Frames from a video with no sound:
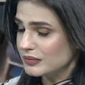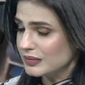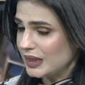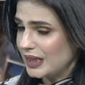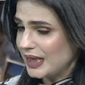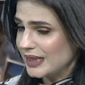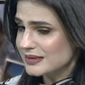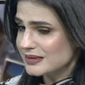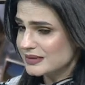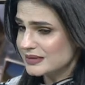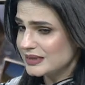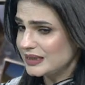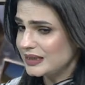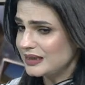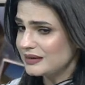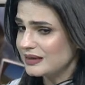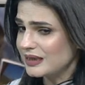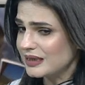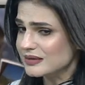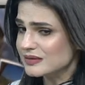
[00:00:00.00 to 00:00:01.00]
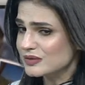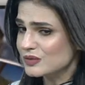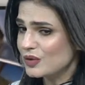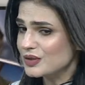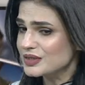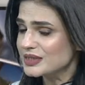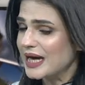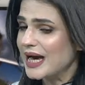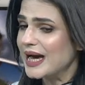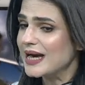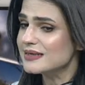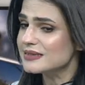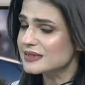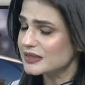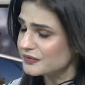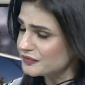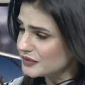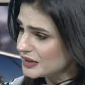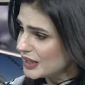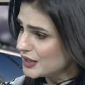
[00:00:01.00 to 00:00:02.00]
has seen is not as
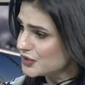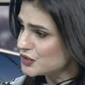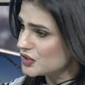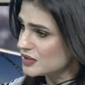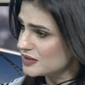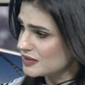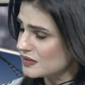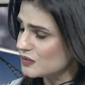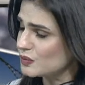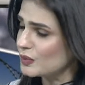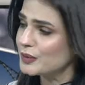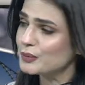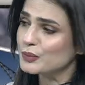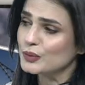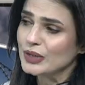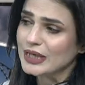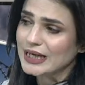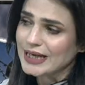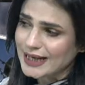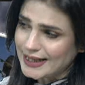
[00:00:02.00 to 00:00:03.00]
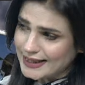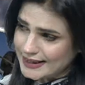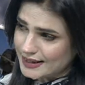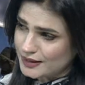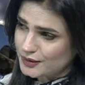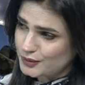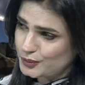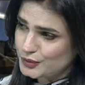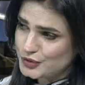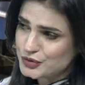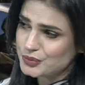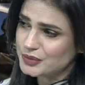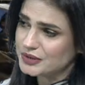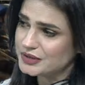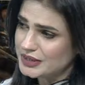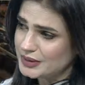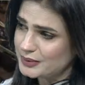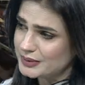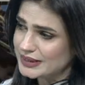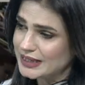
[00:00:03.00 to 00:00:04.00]
efficacious as one would like. Would you
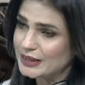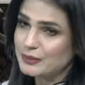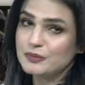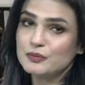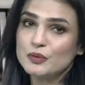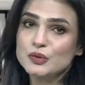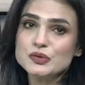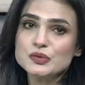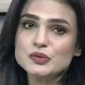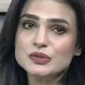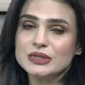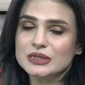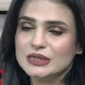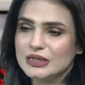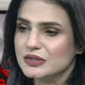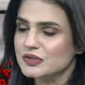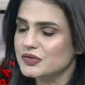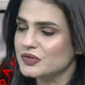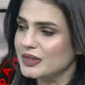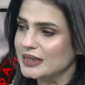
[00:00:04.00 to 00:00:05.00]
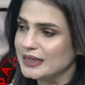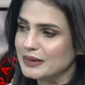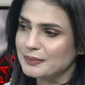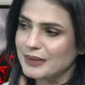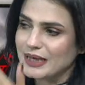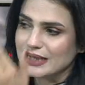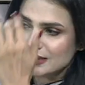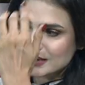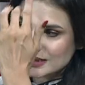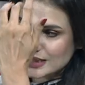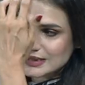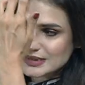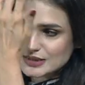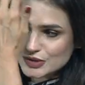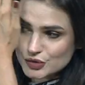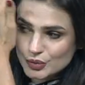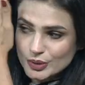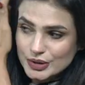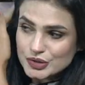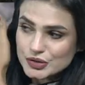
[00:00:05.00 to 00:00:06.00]
agree with that? We've also seen the Israel-Palestine
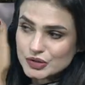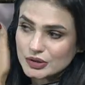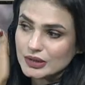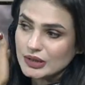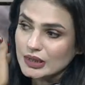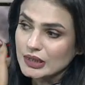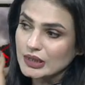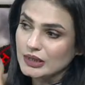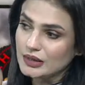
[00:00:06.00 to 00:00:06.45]
situation.